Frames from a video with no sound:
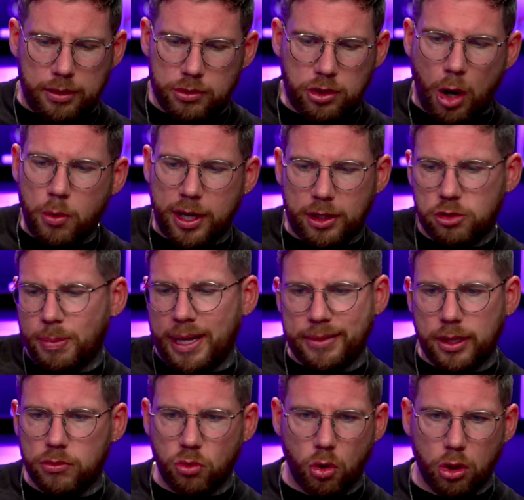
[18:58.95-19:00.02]
don't expand
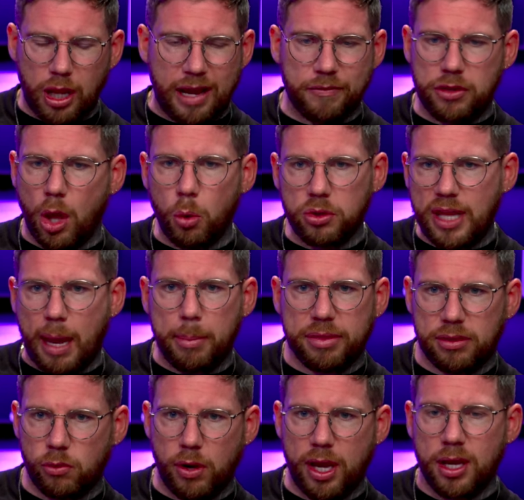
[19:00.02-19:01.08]
at all, have no
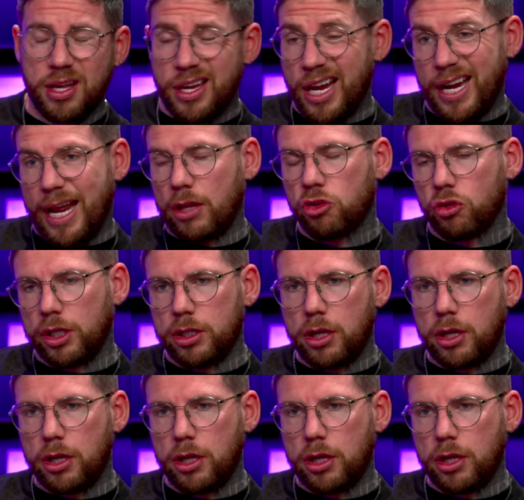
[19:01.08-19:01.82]
depth to it, and actually